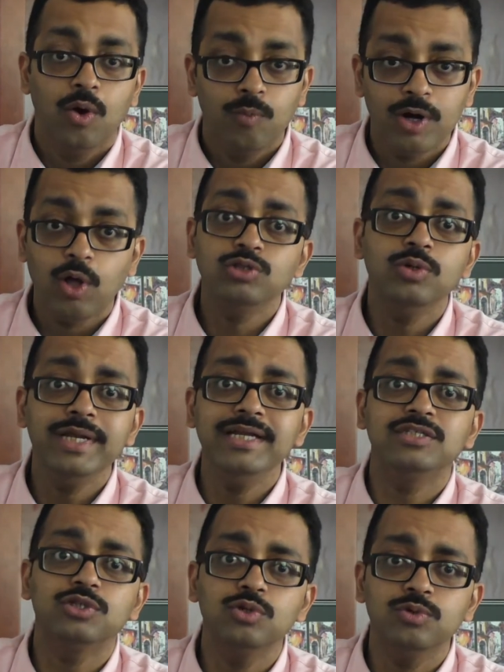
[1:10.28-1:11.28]
One also
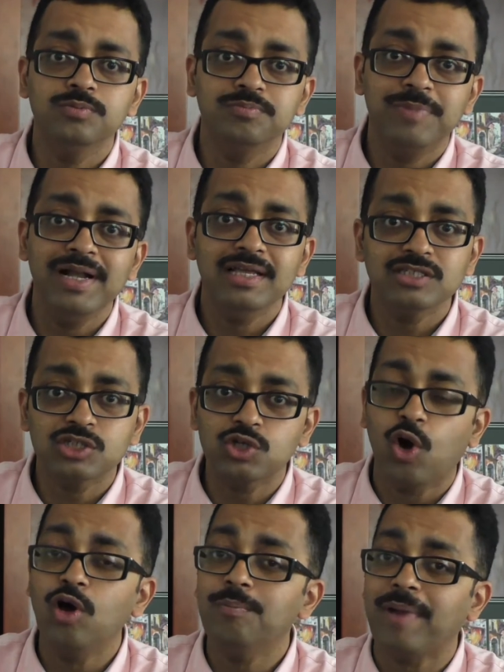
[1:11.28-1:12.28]
needs to build a
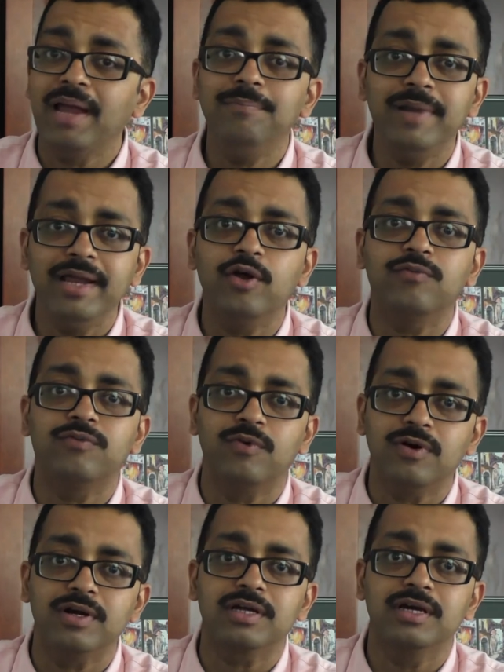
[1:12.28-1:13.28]
strong pipeline of
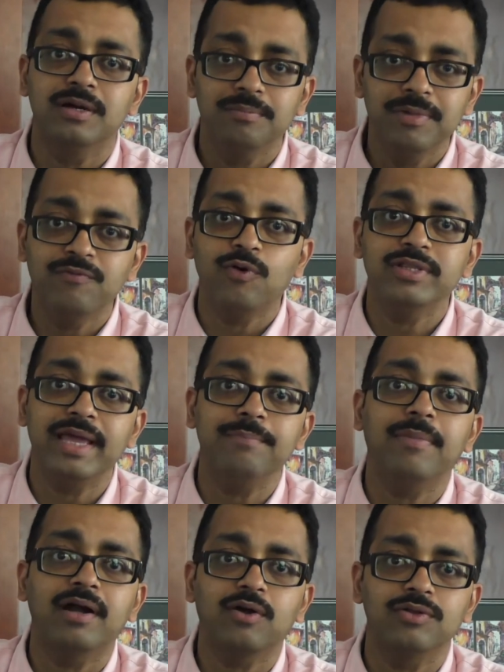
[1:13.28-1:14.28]
work before they
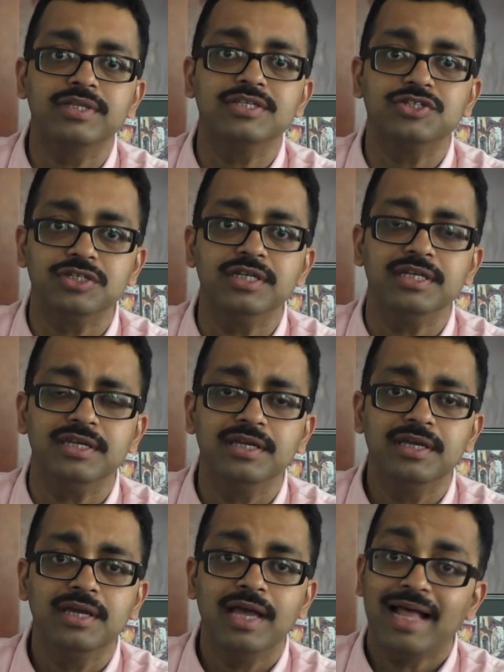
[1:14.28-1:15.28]
embark on this journey,
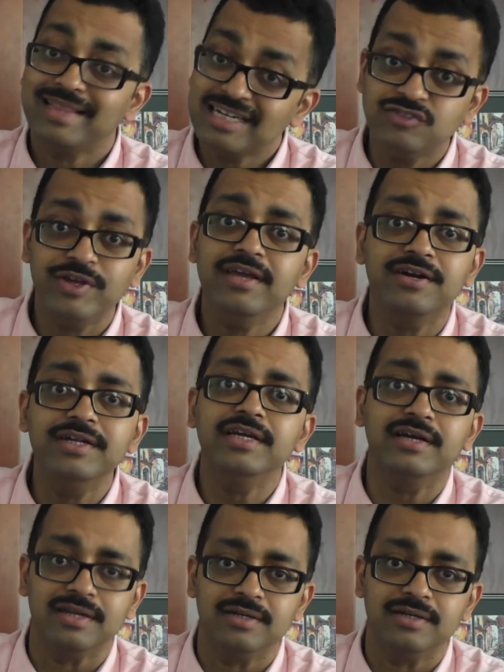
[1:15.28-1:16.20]
and that's very critical.